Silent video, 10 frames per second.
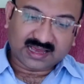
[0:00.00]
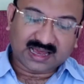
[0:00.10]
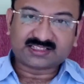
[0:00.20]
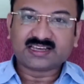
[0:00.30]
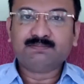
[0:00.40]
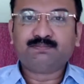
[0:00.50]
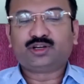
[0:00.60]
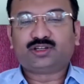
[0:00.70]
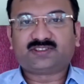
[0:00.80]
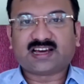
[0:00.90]
At the same
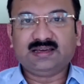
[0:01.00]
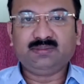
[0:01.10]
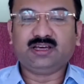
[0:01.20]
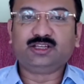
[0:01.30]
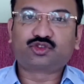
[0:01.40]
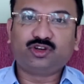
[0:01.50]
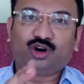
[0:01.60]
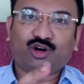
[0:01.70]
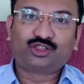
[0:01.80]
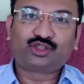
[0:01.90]
point of time, history
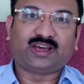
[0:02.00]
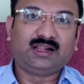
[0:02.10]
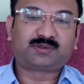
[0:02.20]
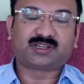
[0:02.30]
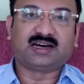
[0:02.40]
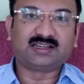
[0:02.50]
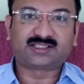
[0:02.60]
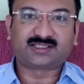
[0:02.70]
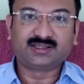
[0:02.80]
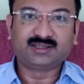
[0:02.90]
also helps
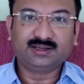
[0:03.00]
us